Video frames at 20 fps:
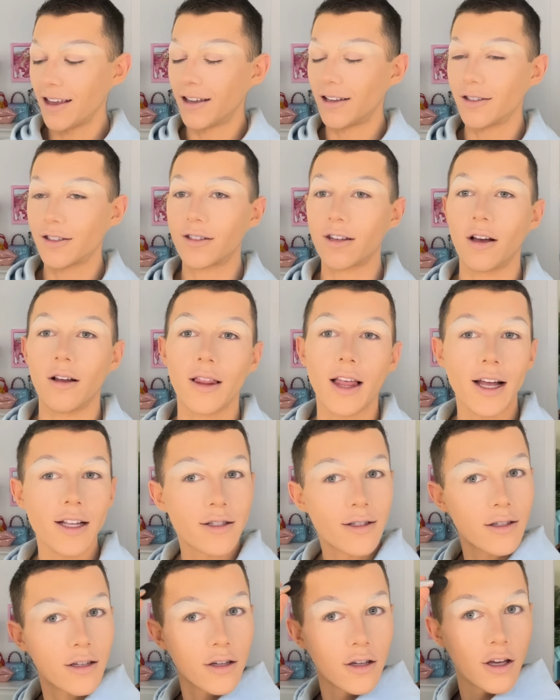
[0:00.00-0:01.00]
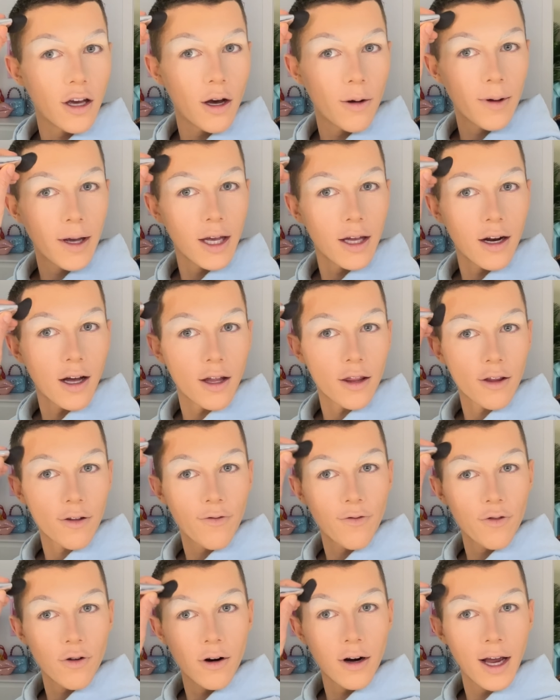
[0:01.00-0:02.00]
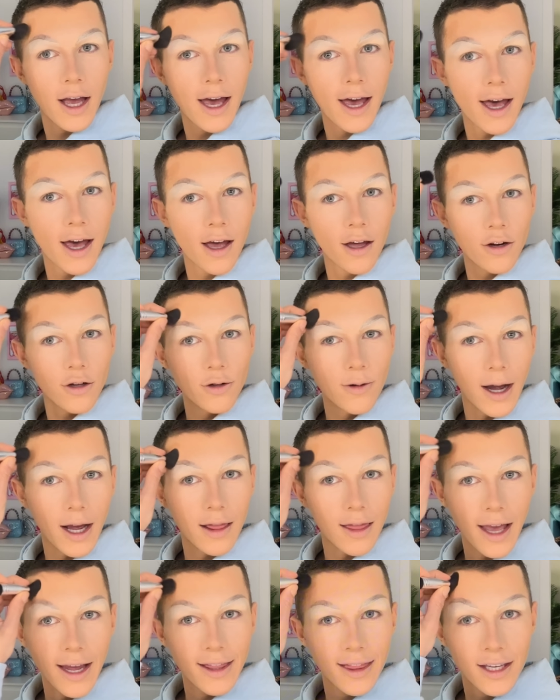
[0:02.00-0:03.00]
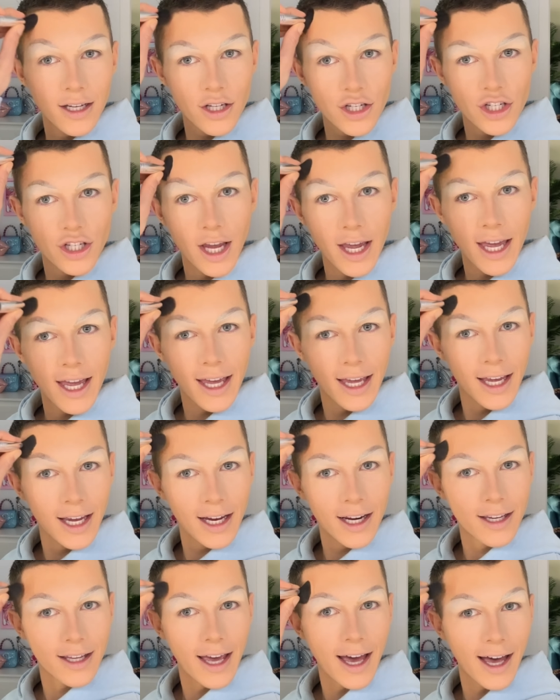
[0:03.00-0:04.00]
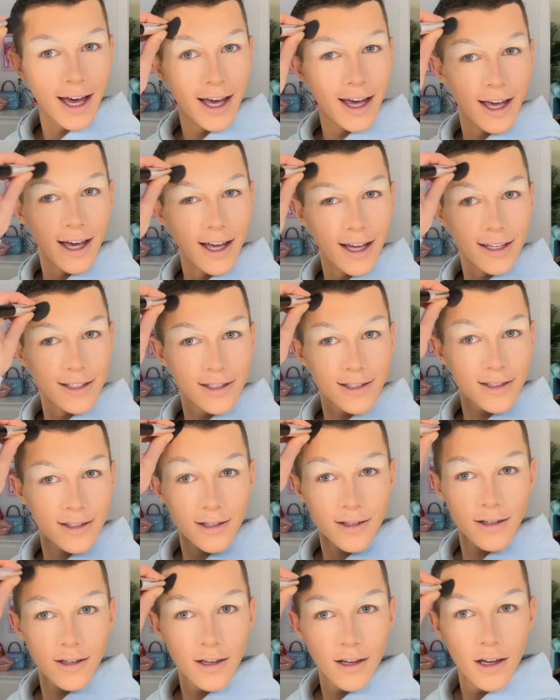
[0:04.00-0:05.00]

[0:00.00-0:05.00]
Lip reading: So let's go in on the forehead. Ooh, I like this shade. Yes.